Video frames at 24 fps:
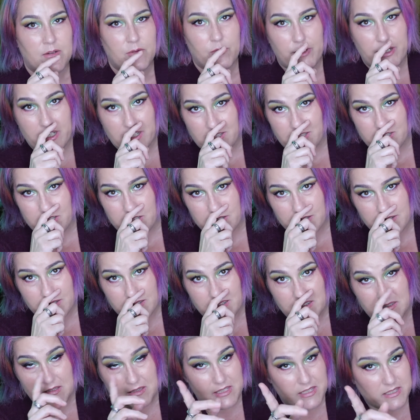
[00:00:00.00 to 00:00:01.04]
which
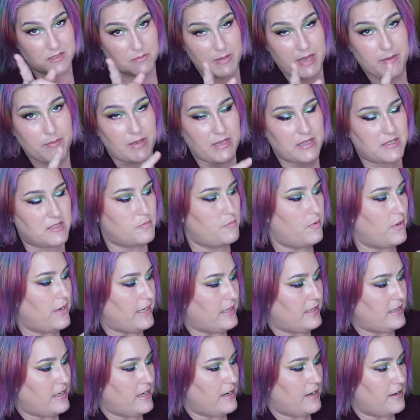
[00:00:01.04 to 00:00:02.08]
this might be a
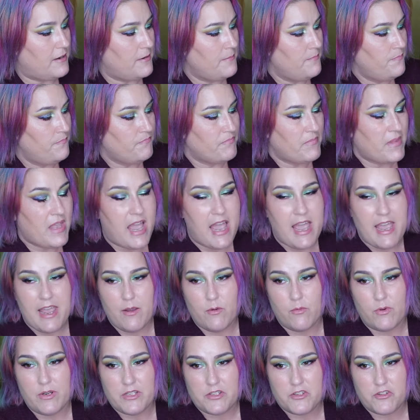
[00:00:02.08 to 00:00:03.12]
spoiler
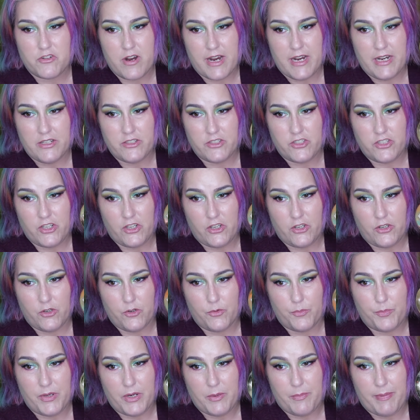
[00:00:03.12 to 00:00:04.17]
I was trying
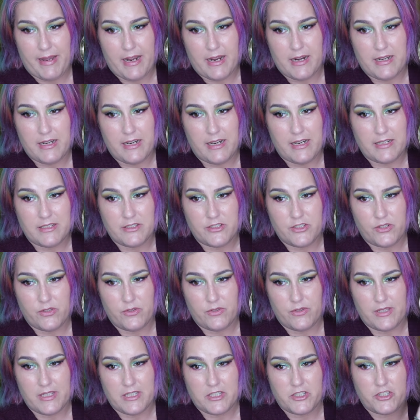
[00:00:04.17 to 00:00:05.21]
to put a pan
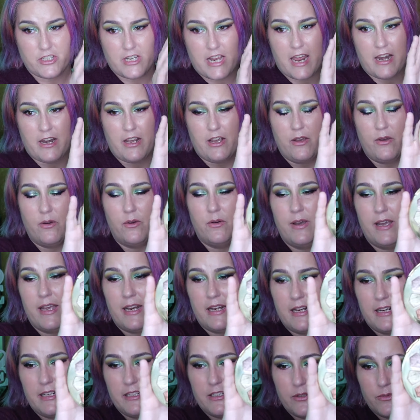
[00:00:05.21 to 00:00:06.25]
into this shadow
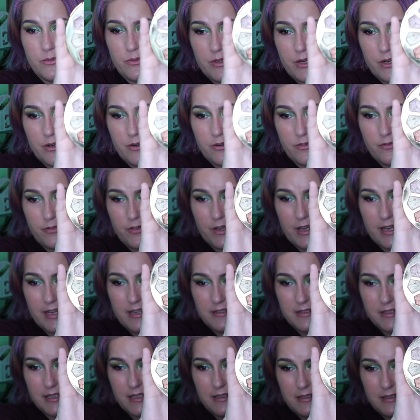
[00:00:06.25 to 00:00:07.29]
and I don't know if you
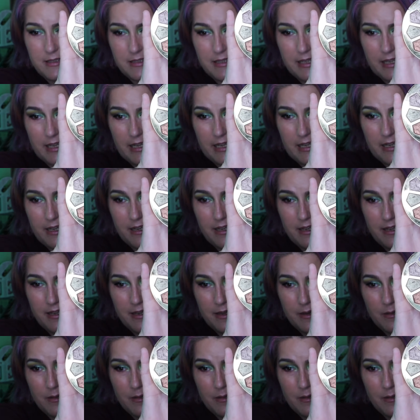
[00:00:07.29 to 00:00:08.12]
guys can see